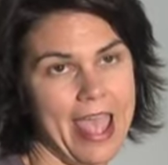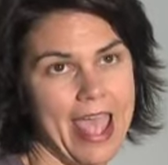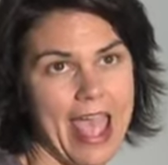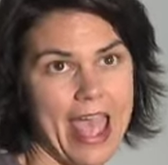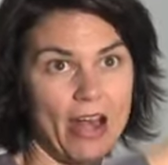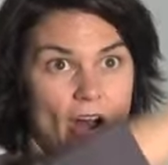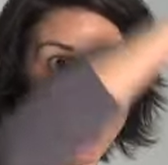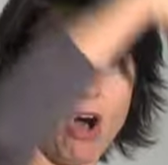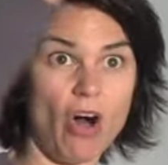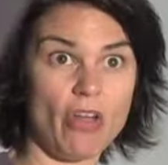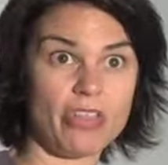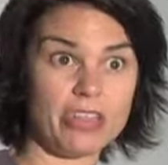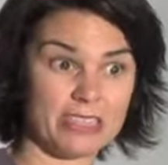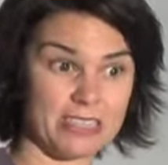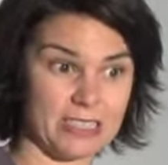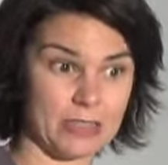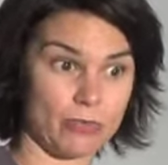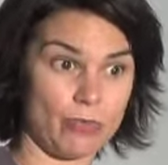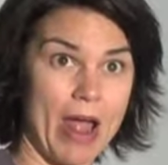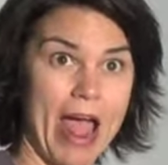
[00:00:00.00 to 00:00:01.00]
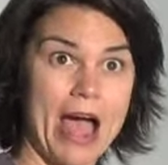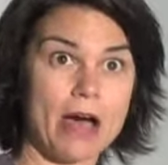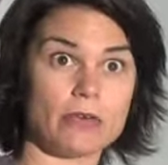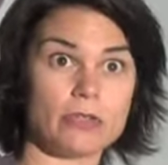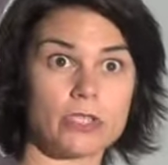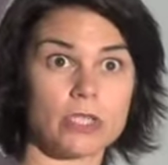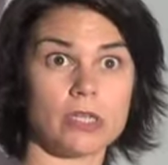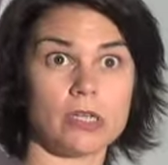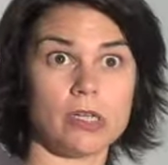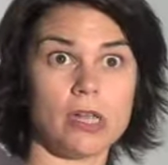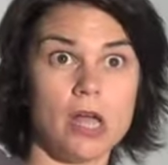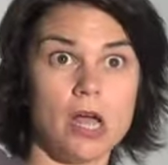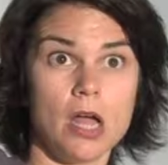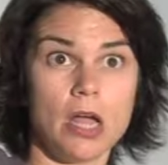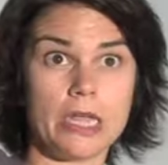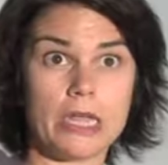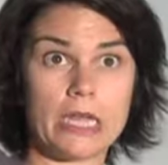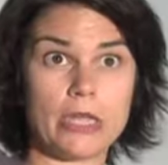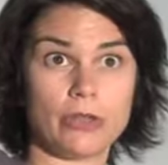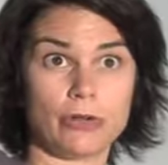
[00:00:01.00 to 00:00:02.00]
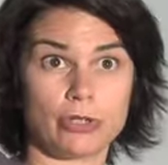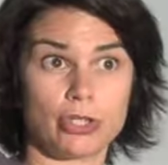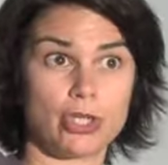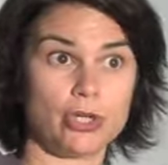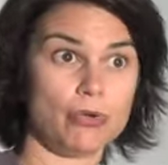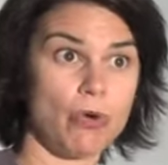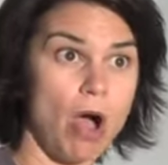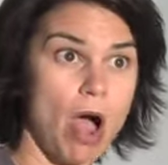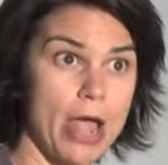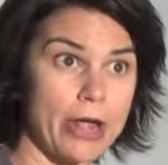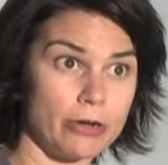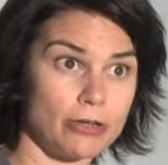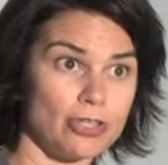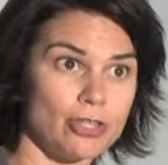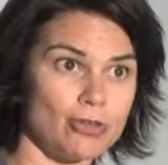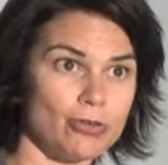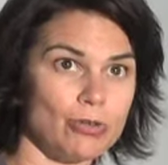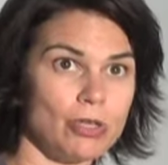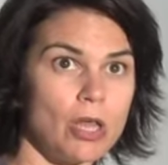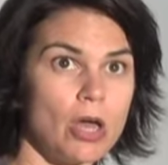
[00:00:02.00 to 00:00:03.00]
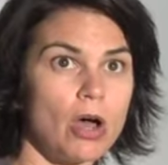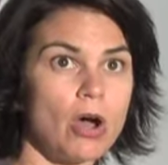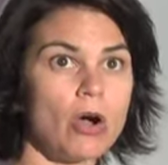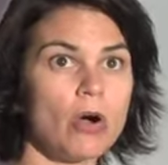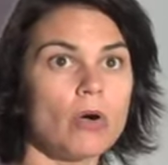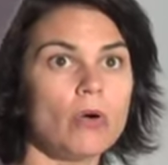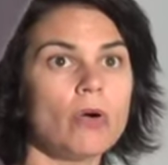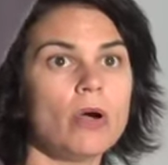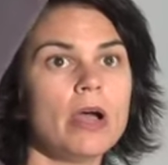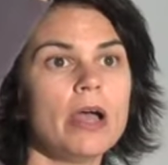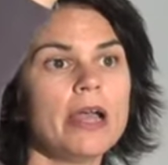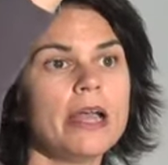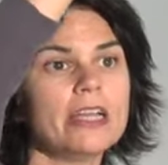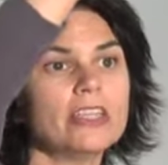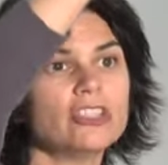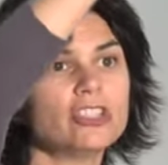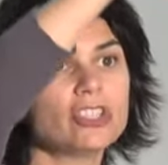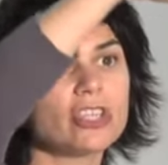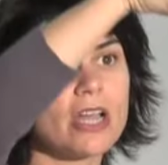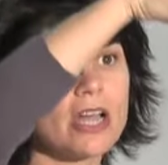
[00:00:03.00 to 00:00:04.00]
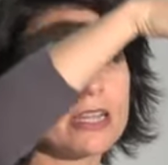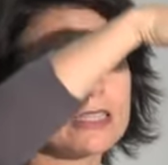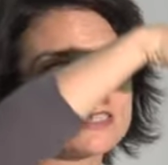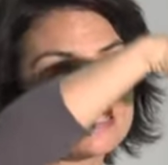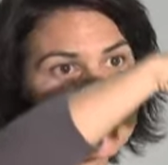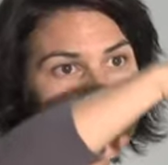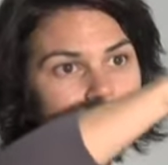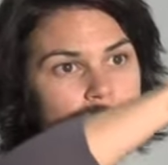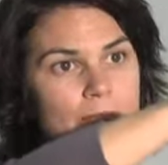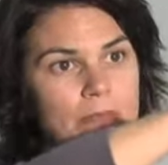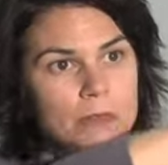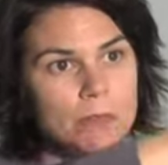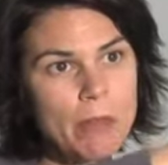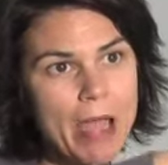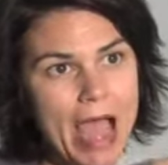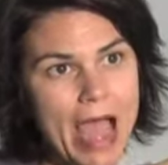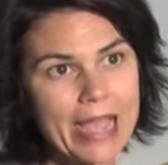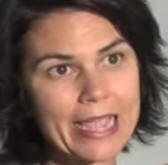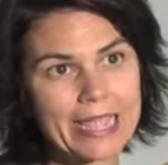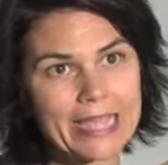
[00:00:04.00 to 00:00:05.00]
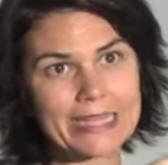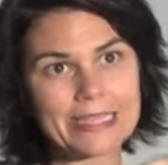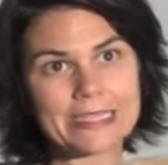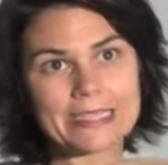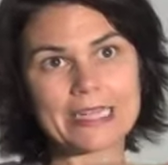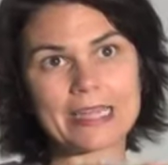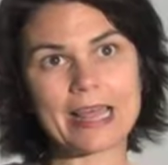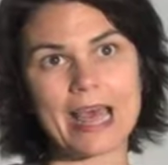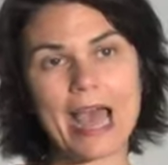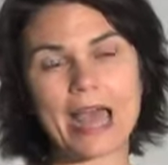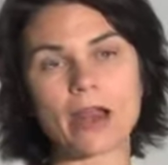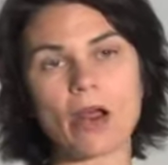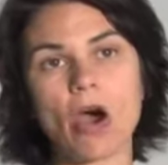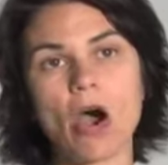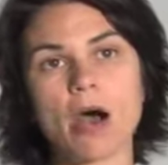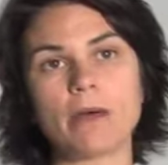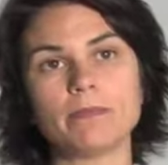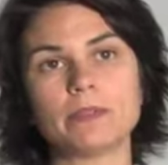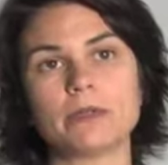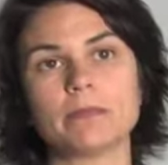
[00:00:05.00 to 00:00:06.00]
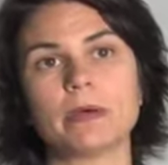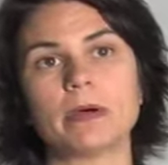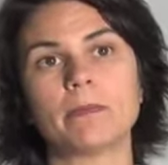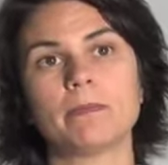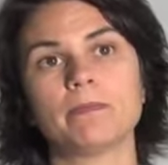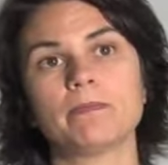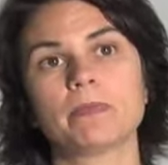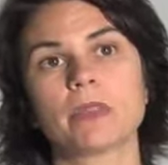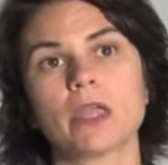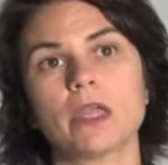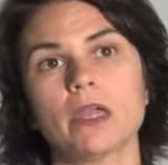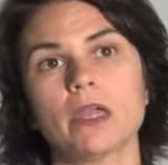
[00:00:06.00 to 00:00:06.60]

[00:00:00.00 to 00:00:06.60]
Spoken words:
And all this arousal, either too high or too low, just comes back into that optimum